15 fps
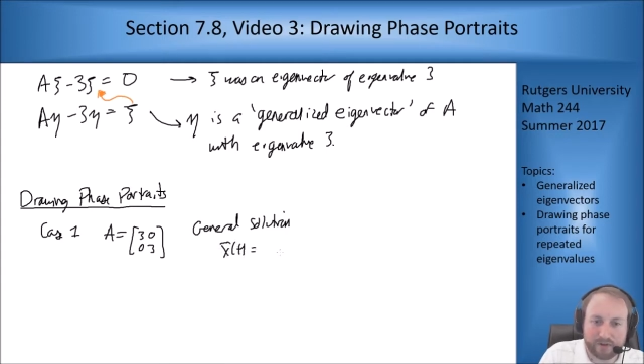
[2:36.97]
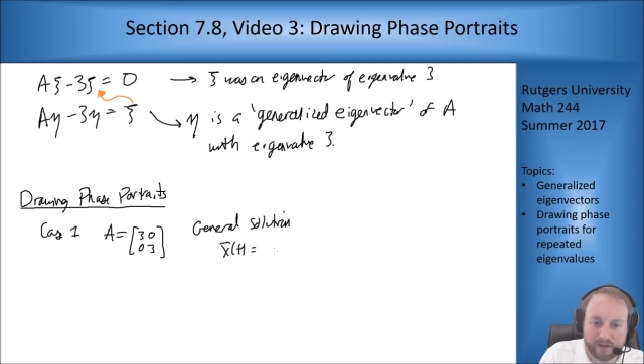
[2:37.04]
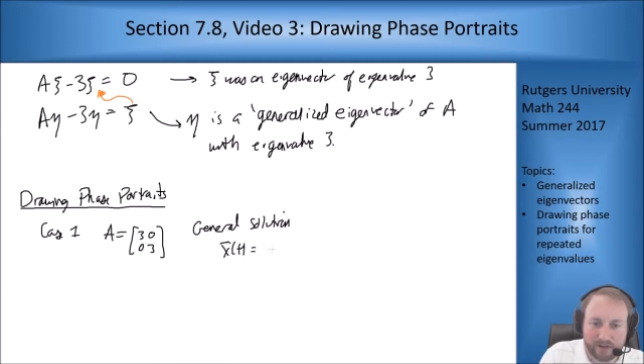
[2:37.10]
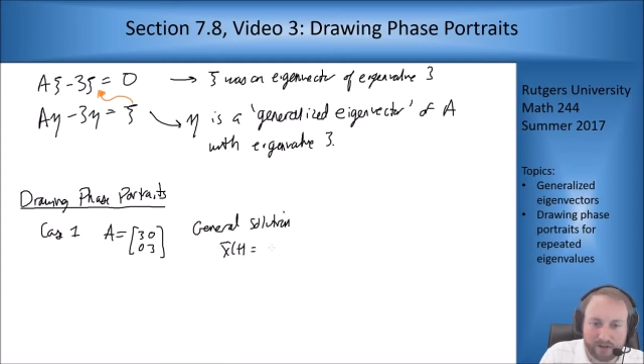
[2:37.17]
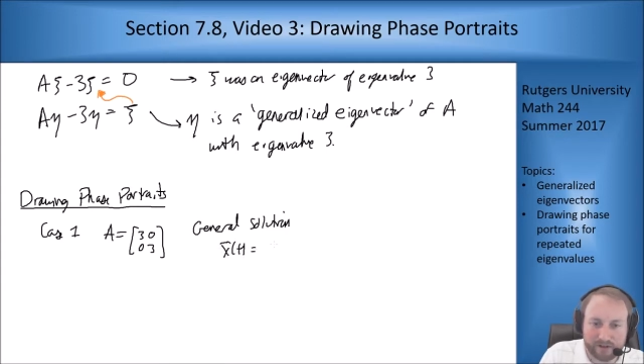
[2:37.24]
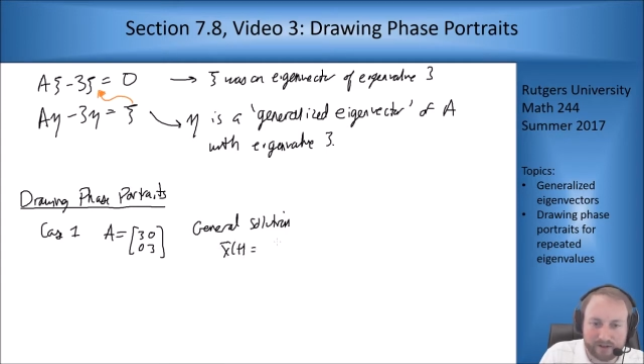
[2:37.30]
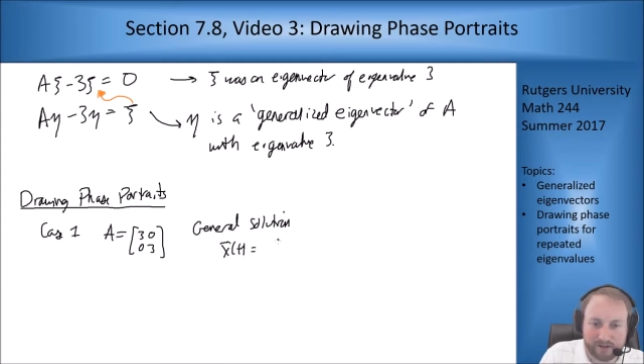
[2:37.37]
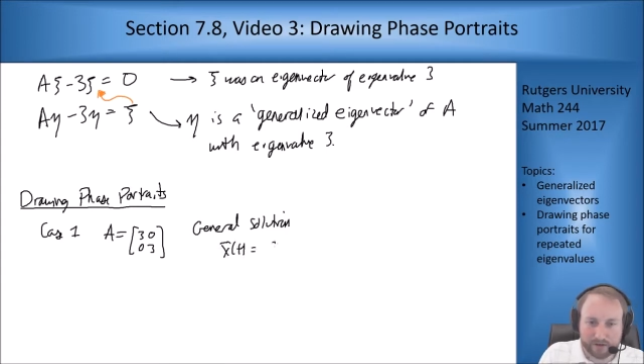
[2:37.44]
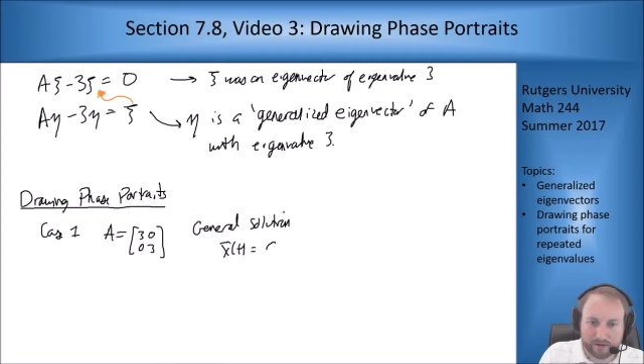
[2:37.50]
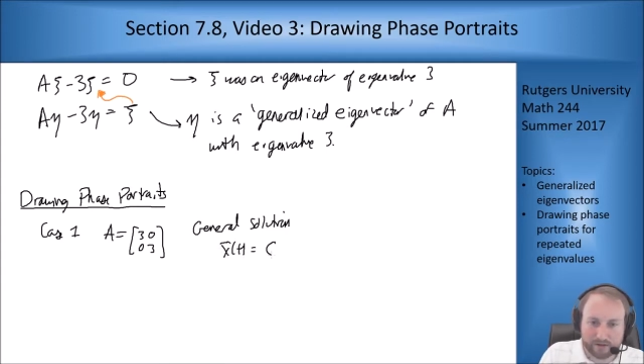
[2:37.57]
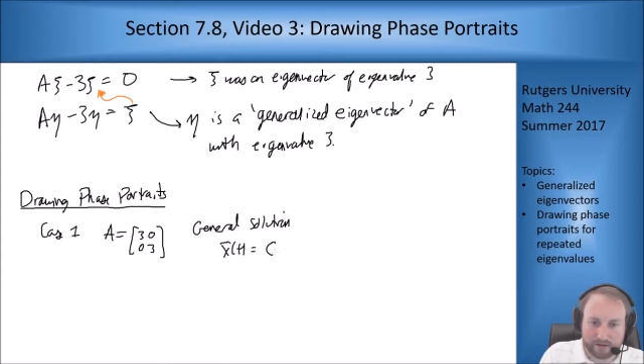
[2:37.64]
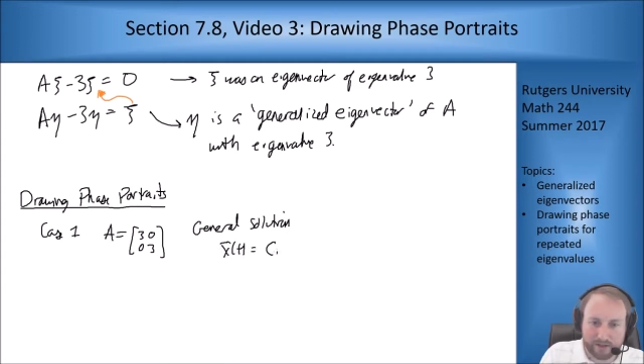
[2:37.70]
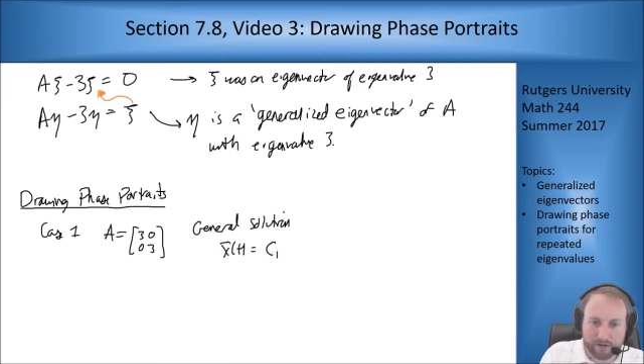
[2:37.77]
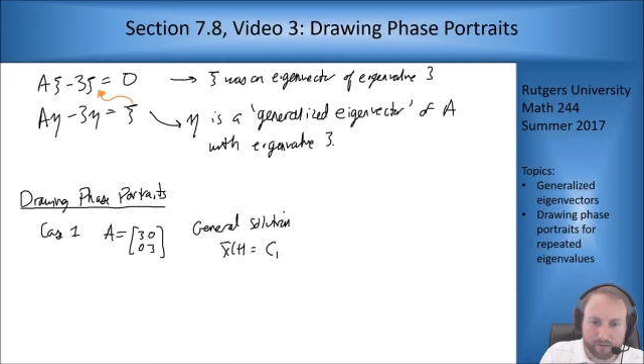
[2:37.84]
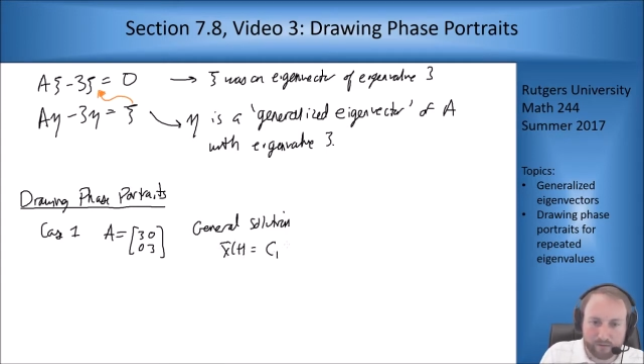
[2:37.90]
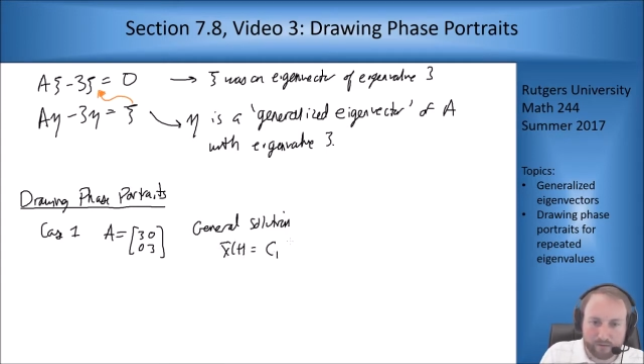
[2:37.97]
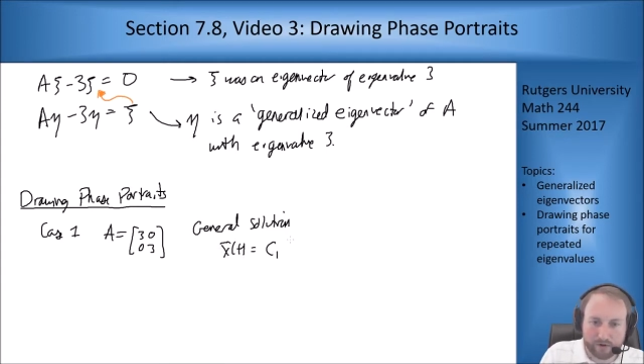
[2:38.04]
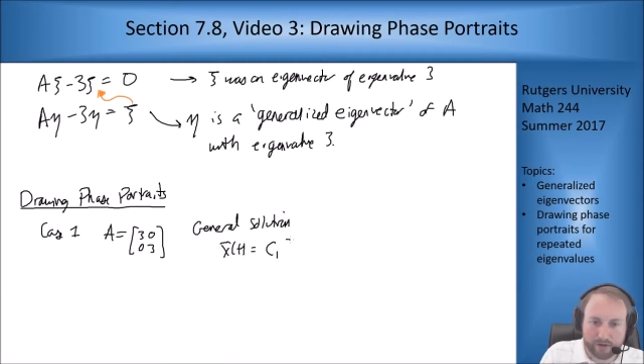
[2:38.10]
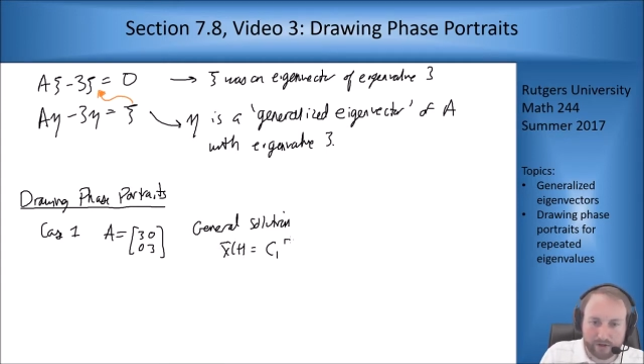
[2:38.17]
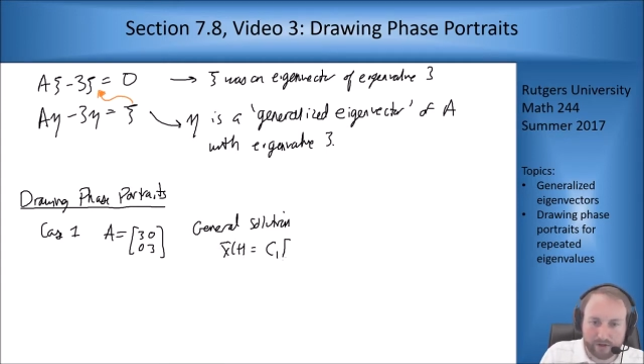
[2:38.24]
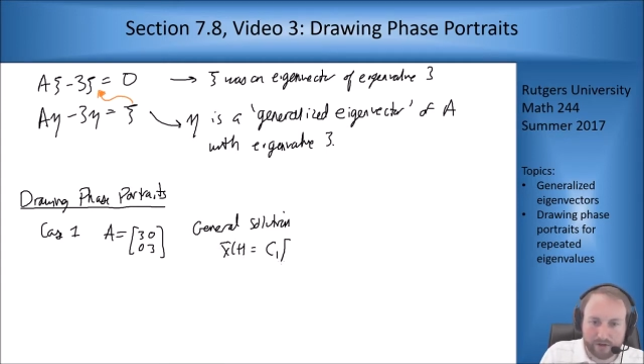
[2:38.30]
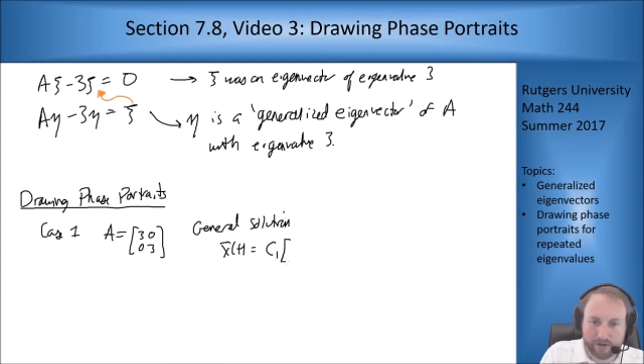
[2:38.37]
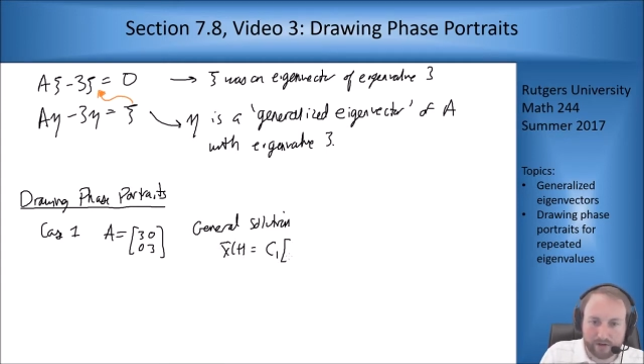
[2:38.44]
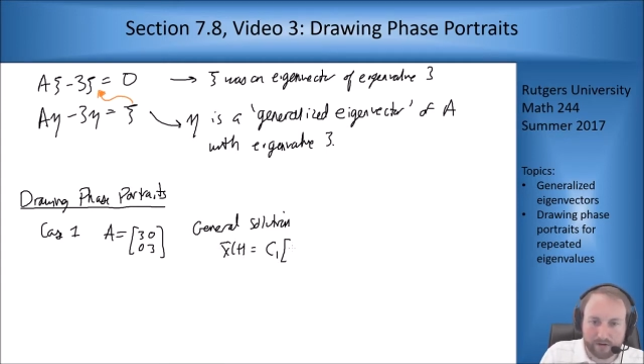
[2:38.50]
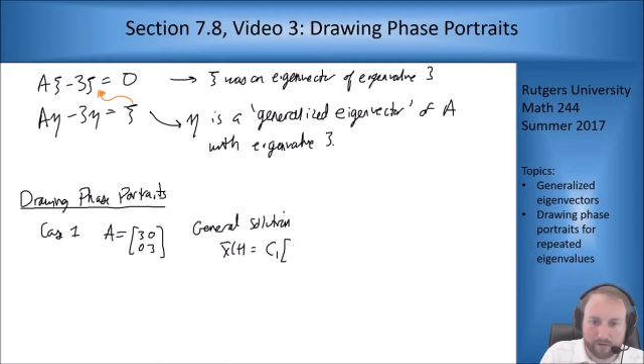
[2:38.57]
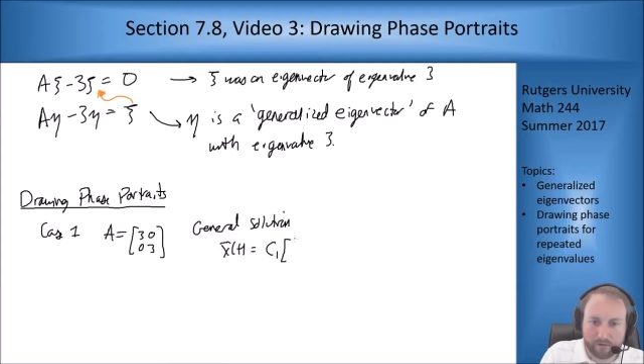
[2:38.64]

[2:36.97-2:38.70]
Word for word: is c1,